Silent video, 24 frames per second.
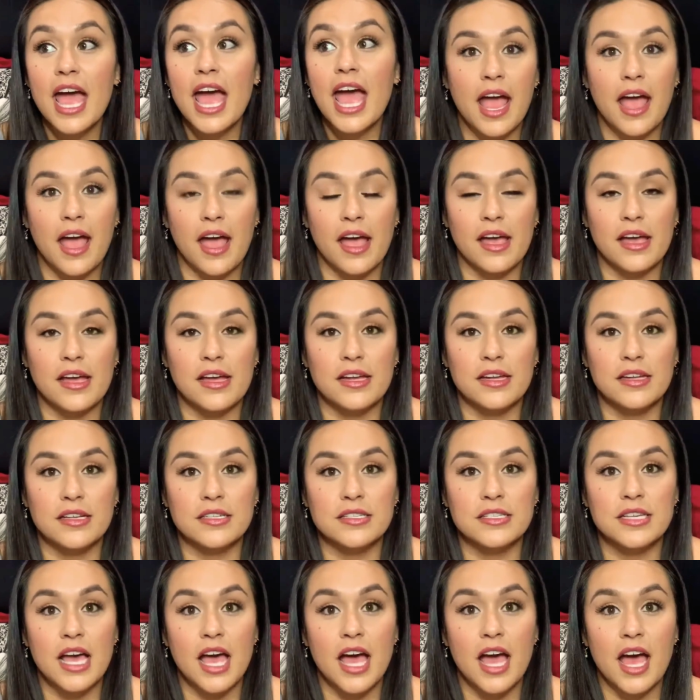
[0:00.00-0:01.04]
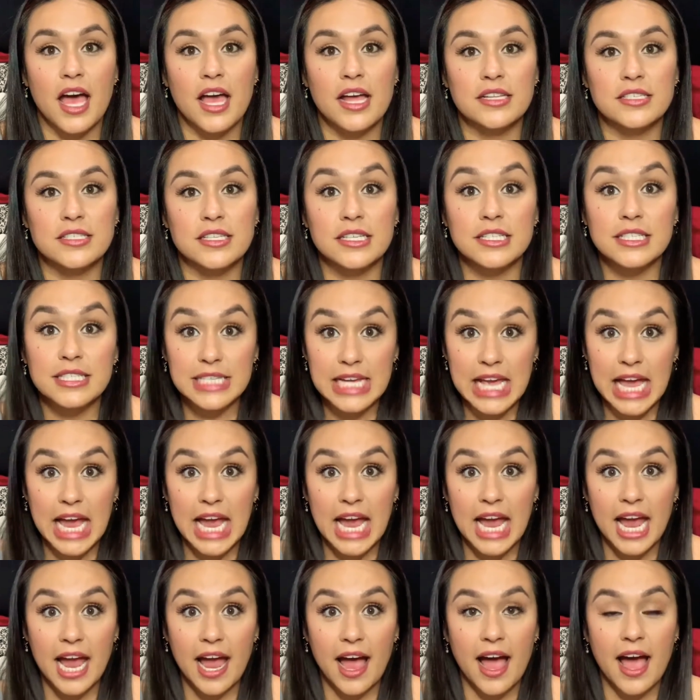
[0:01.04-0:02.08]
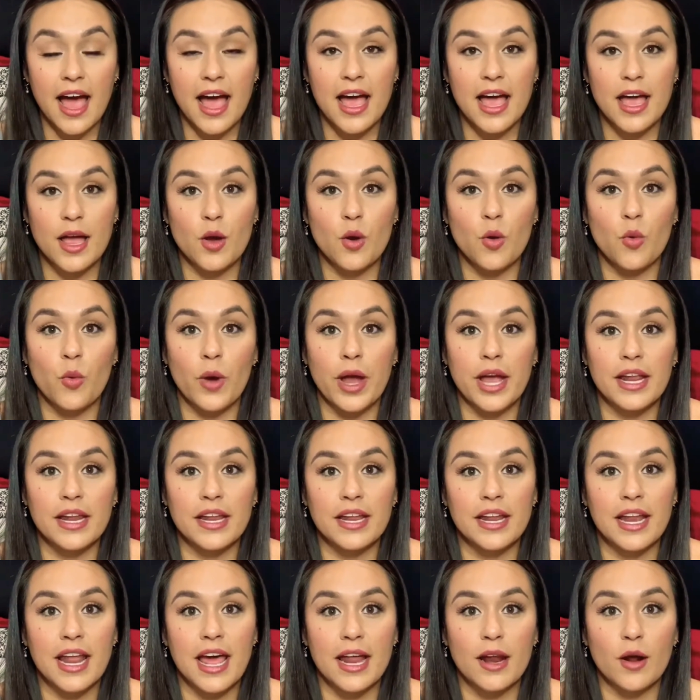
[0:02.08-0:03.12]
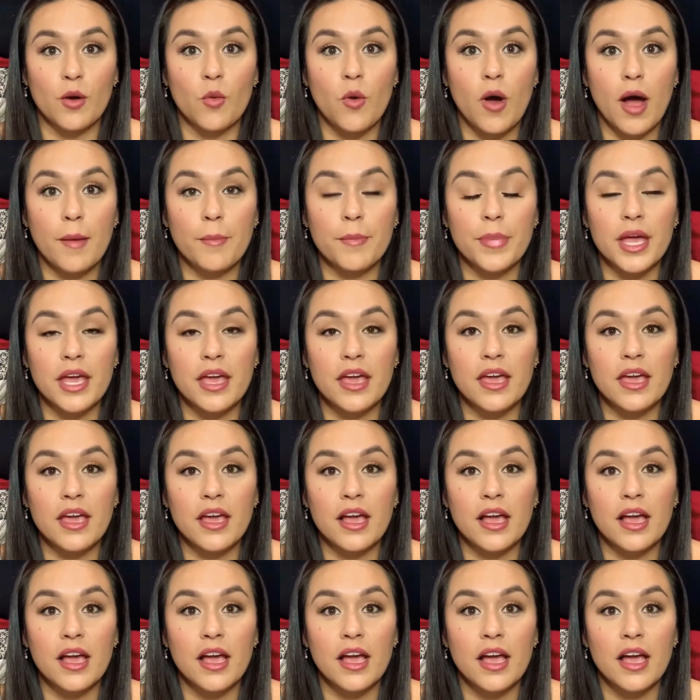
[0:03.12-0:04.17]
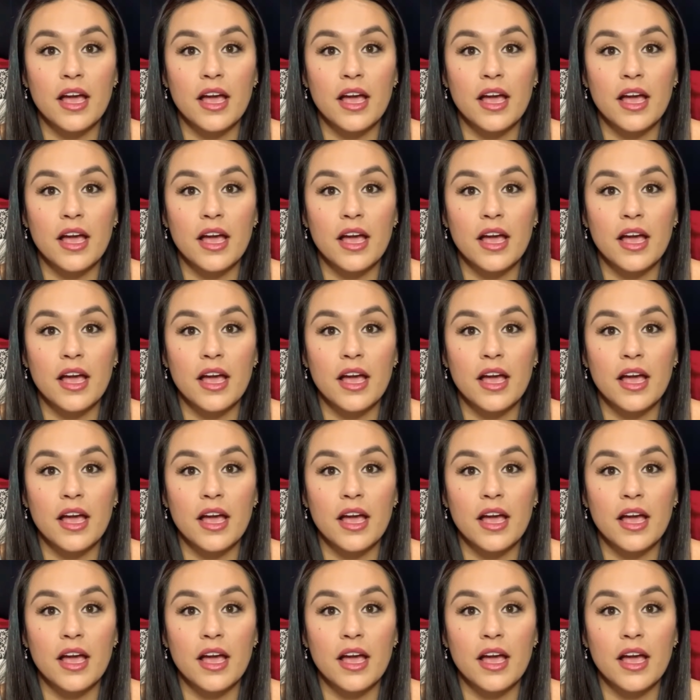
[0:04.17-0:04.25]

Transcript: and today I weighed in at a whopping